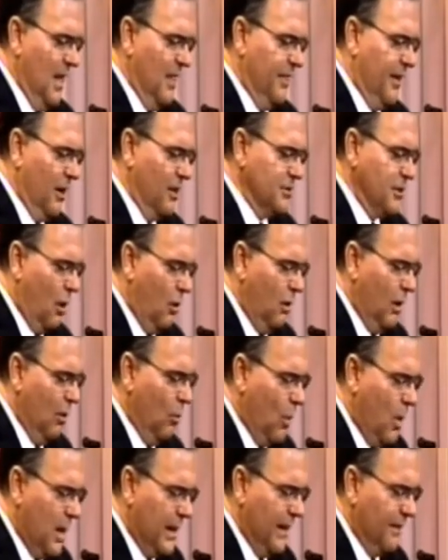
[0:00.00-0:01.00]
There is only
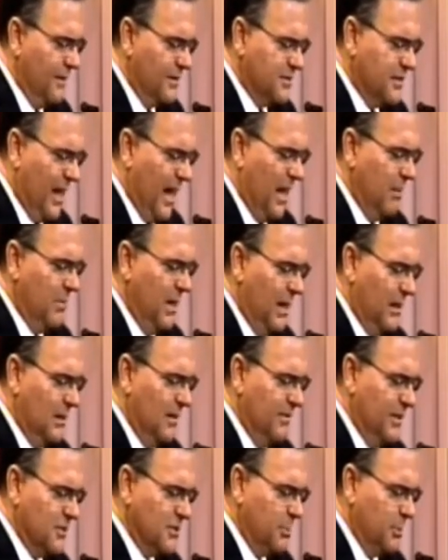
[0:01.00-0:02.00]
one and the same
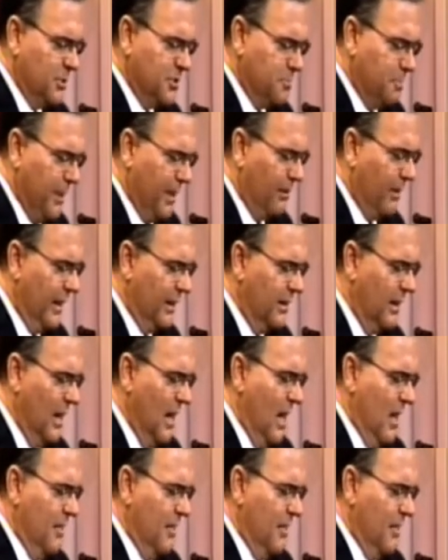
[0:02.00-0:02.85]
indivisible spirit.